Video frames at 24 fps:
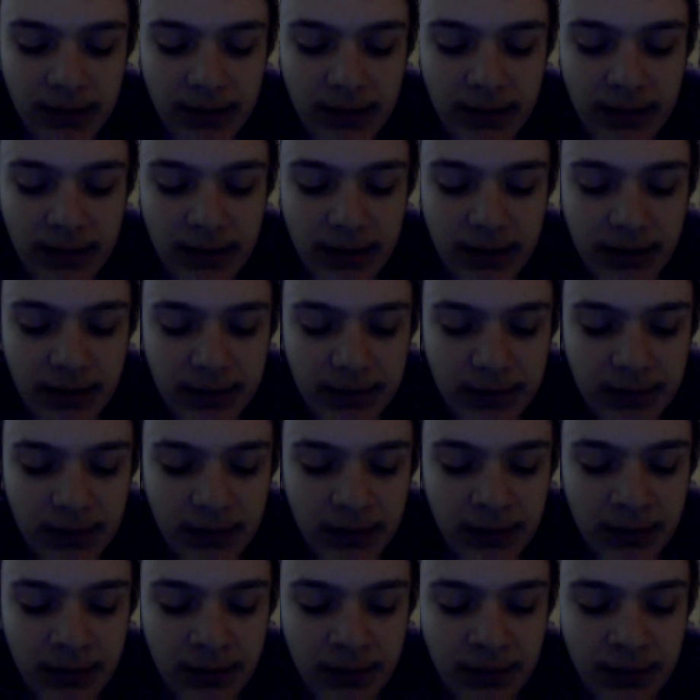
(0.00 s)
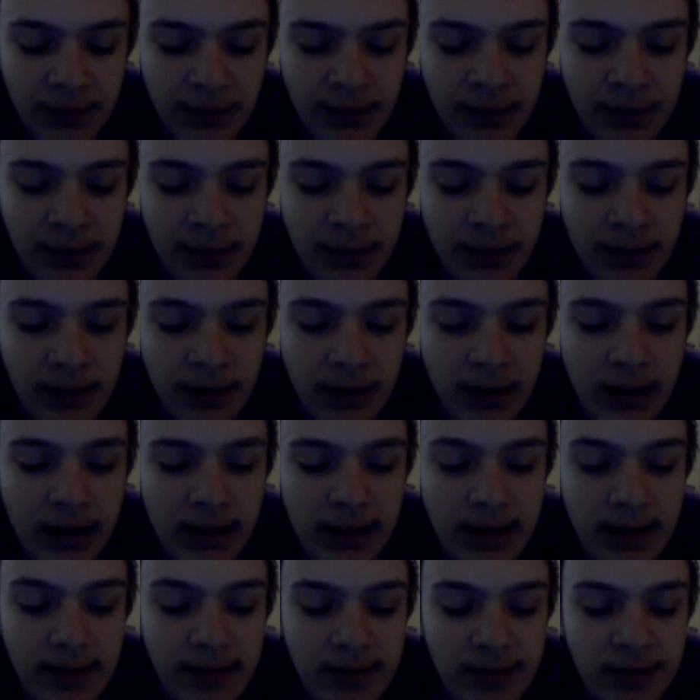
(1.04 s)
I
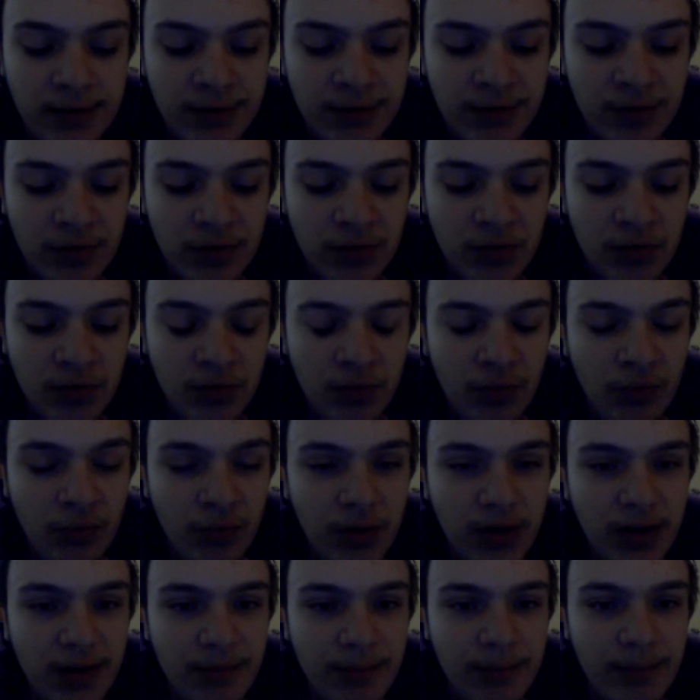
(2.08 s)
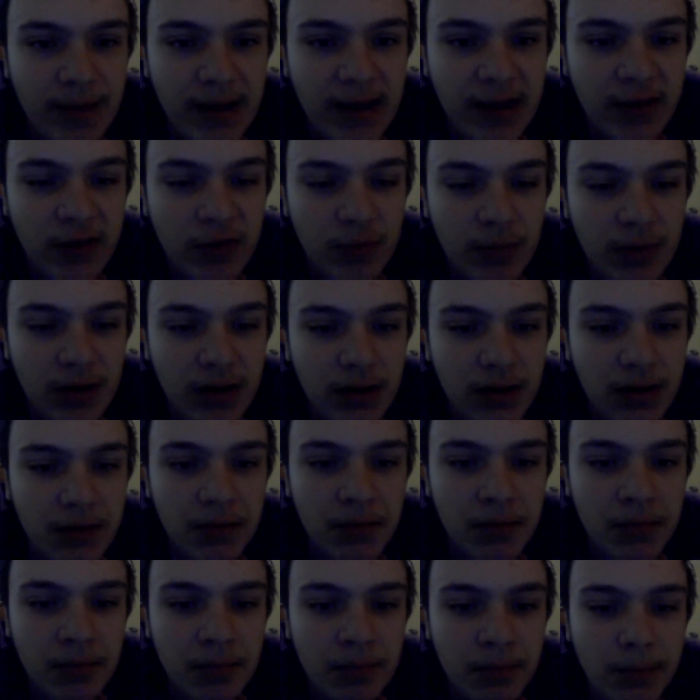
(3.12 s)
guess what makes me
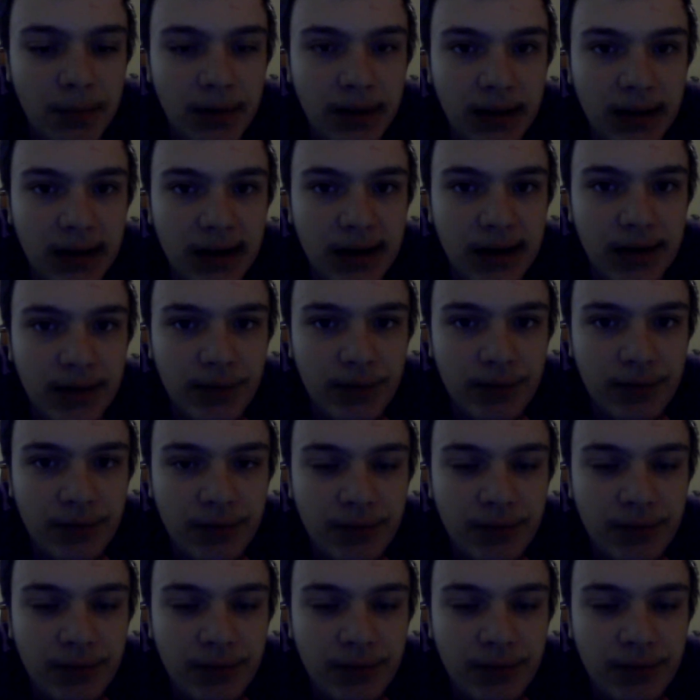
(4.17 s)
believe